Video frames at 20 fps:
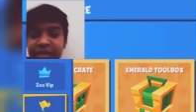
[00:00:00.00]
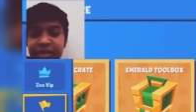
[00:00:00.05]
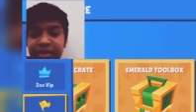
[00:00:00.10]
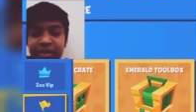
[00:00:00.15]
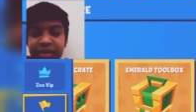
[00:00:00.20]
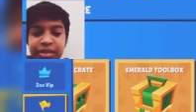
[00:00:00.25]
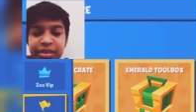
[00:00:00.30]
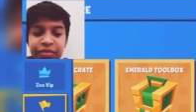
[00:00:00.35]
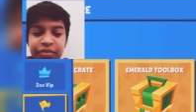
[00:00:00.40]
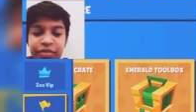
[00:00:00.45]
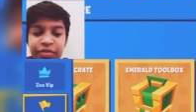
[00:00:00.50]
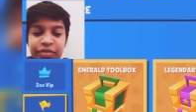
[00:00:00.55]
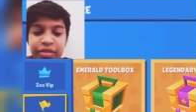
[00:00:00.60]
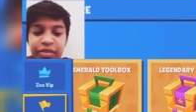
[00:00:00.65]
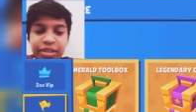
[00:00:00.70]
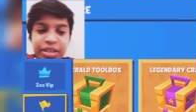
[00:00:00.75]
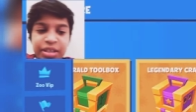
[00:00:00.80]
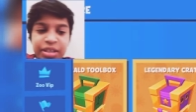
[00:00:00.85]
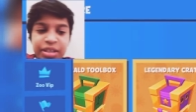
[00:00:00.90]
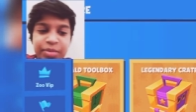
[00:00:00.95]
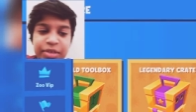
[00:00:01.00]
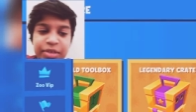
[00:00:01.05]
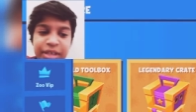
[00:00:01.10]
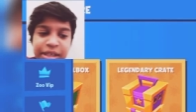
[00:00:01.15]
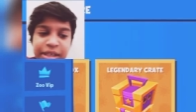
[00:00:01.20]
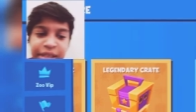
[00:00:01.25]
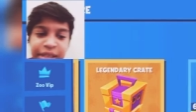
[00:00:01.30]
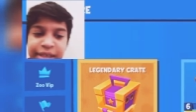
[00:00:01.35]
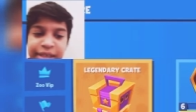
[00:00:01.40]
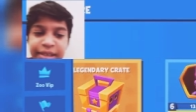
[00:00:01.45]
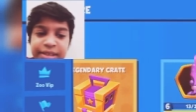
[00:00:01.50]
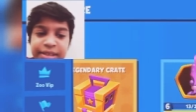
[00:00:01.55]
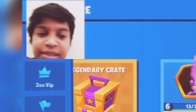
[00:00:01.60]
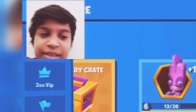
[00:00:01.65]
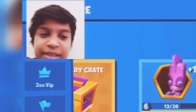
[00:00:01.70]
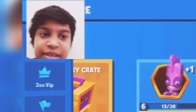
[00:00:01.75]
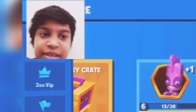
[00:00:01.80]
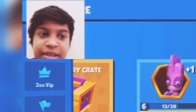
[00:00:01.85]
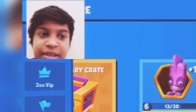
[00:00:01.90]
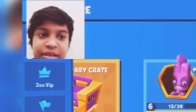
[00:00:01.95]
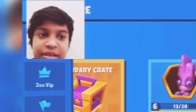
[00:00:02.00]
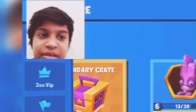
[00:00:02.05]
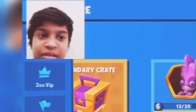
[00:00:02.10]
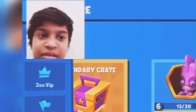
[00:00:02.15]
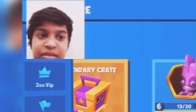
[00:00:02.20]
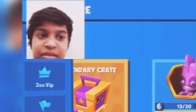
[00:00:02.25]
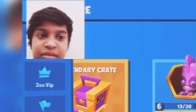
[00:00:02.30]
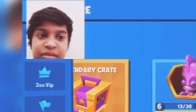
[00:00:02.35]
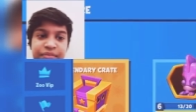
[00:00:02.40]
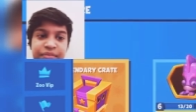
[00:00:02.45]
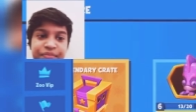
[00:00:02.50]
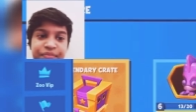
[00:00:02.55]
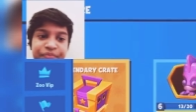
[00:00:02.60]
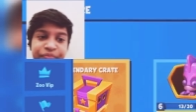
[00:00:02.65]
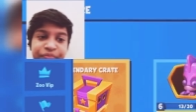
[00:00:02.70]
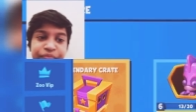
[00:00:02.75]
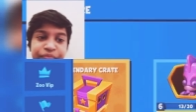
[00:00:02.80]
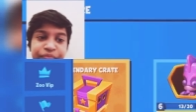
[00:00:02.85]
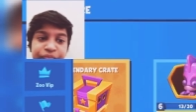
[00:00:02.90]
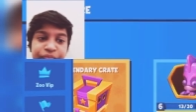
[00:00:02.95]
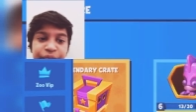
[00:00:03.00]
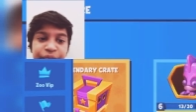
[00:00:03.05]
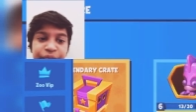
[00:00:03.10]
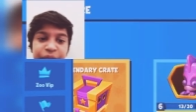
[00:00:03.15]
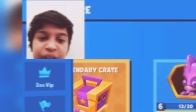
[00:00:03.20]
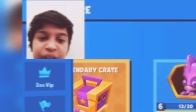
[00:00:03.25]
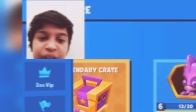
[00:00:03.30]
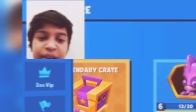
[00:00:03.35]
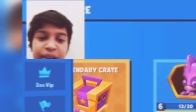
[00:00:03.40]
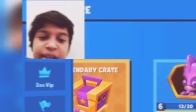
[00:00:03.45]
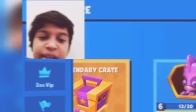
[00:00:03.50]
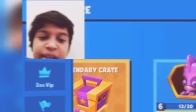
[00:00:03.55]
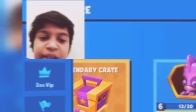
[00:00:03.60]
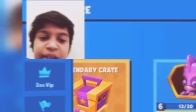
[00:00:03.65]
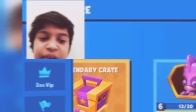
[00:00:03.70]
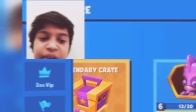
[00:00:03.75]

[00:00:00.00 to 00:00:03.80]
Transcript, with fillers: the fox emote highlights so you can